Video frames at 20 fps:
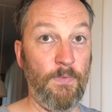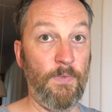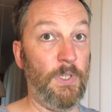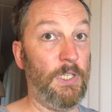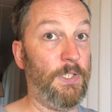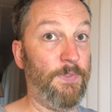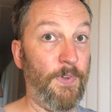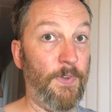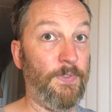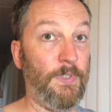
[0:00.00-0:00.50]

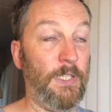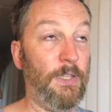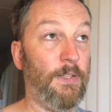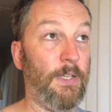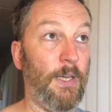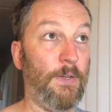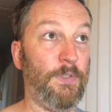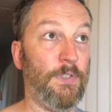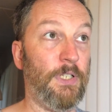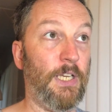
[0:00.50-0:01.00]
it's
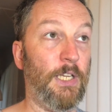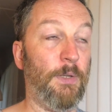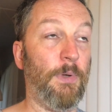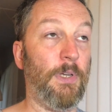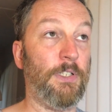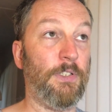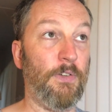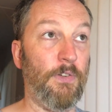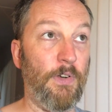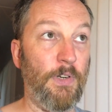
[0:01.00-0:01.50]
15,000 anyway,
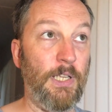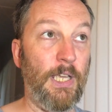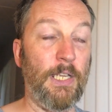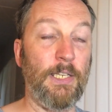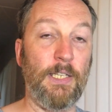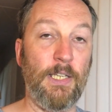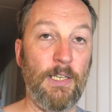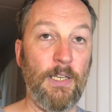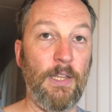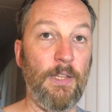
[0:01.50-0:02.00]
so you're only
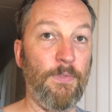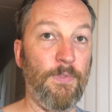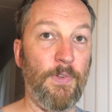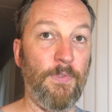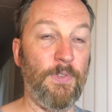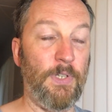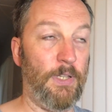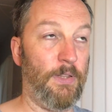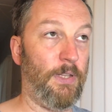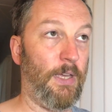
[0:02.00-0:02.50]
adding another
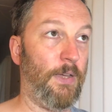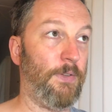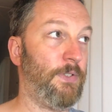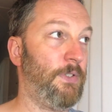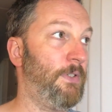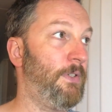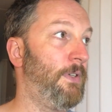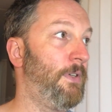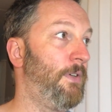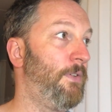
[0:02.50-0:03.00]

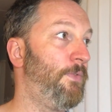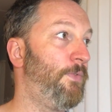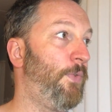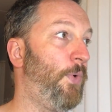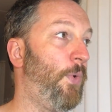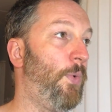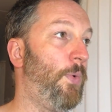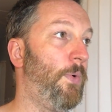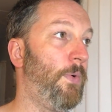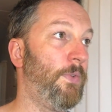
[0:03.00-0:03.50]
15,000
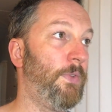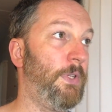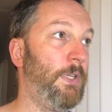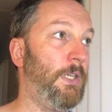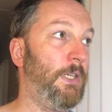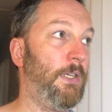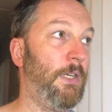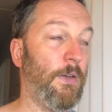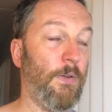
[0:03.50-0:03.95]
for the,